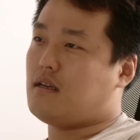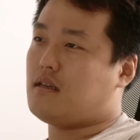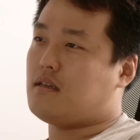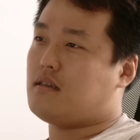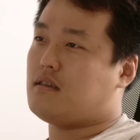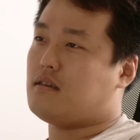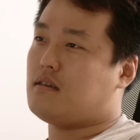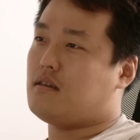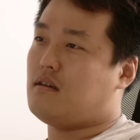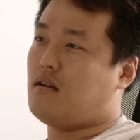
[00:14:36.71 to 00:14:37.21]

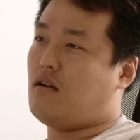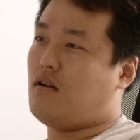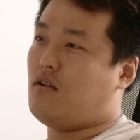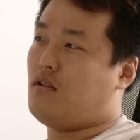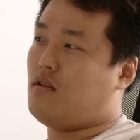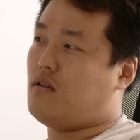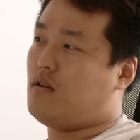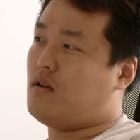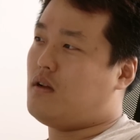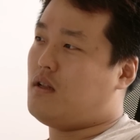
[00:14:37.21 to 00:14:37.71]
like
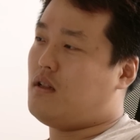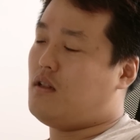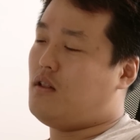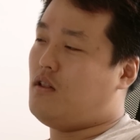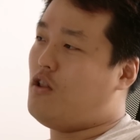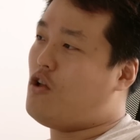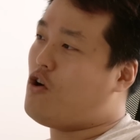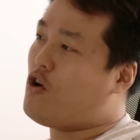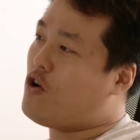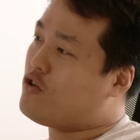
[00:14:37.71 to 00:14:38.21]
a
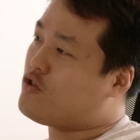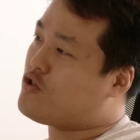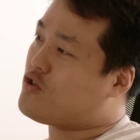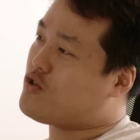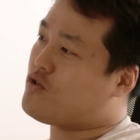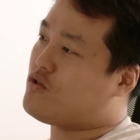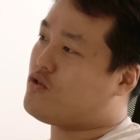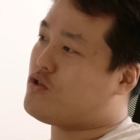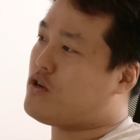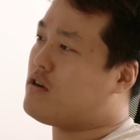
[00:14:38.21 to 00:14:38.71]

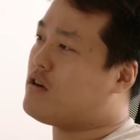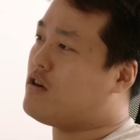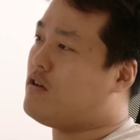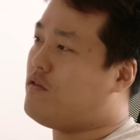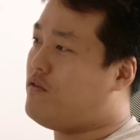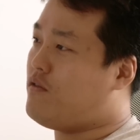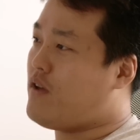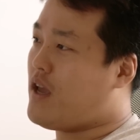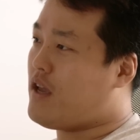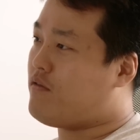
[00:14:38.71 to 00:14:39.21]
large
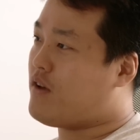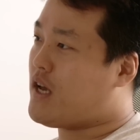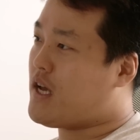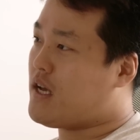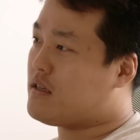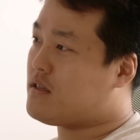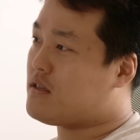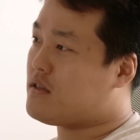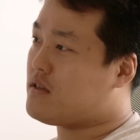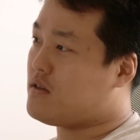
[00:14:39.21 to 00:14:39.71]
chunk of
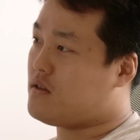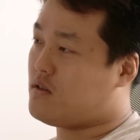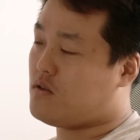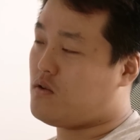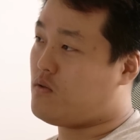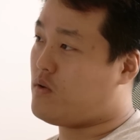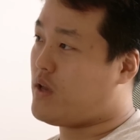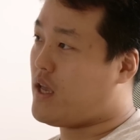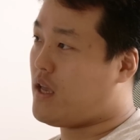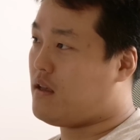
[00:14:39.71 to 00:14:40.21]
AVAX.
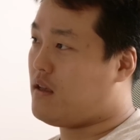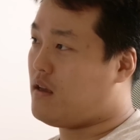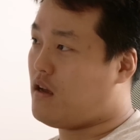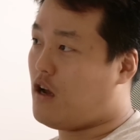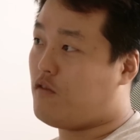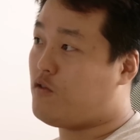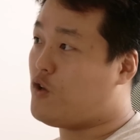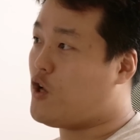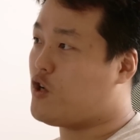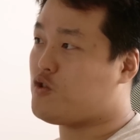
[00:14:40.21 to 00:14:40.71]
So
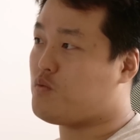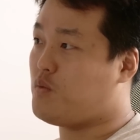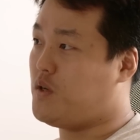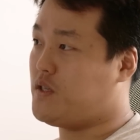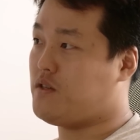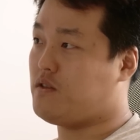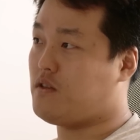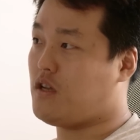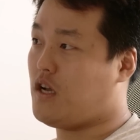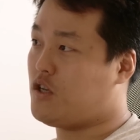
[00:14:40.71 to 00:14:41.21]

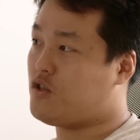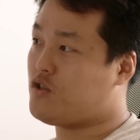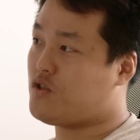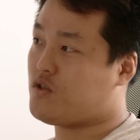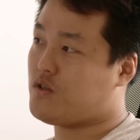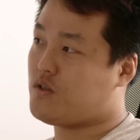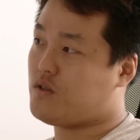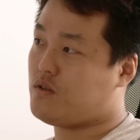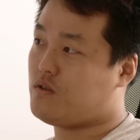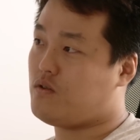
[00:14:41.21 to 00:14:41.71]
Avalanche wasn't
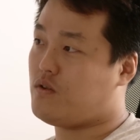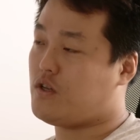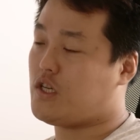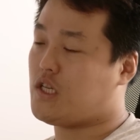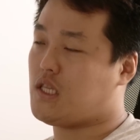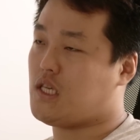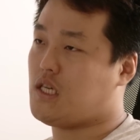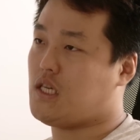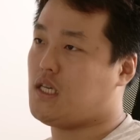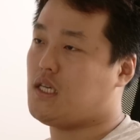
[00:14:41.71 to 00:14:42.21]
touched
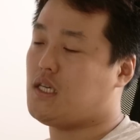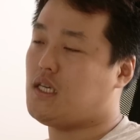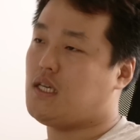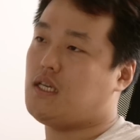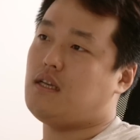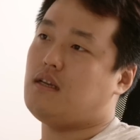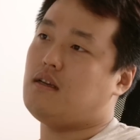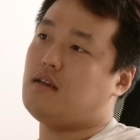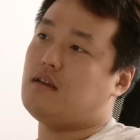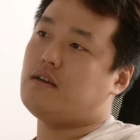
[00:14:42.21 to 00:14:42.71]
during the
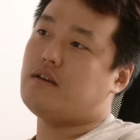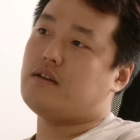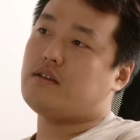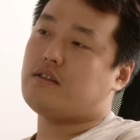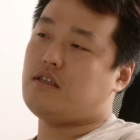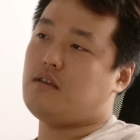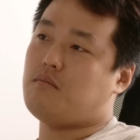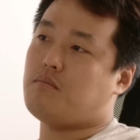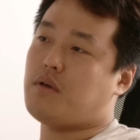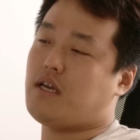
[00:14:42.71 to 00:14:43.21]

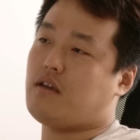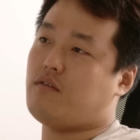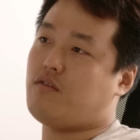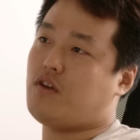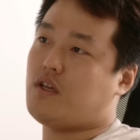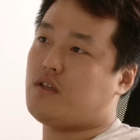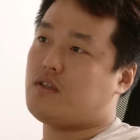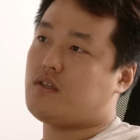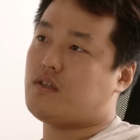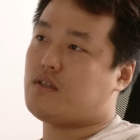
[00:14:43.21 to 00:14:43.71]
DPEG
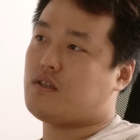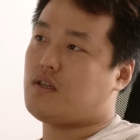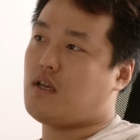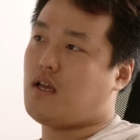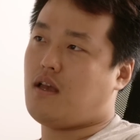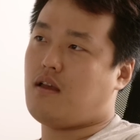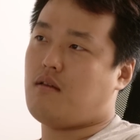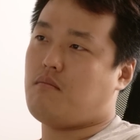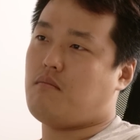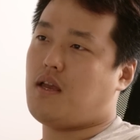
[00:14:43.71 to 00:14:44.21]

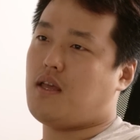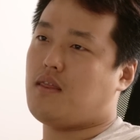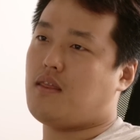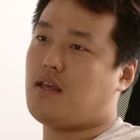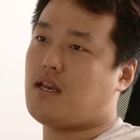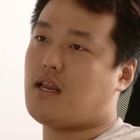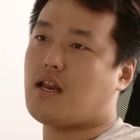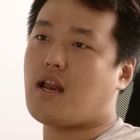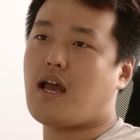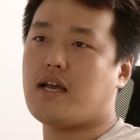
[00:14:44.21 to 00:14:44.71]
events,
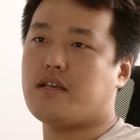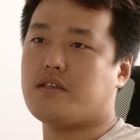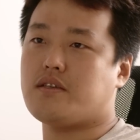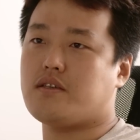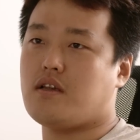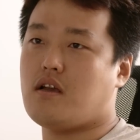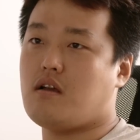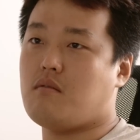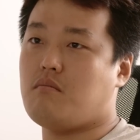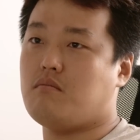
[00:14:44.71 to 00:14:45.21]
and then it
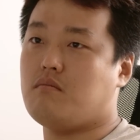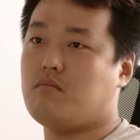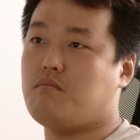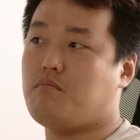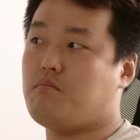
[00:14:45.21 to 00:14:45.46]
has some.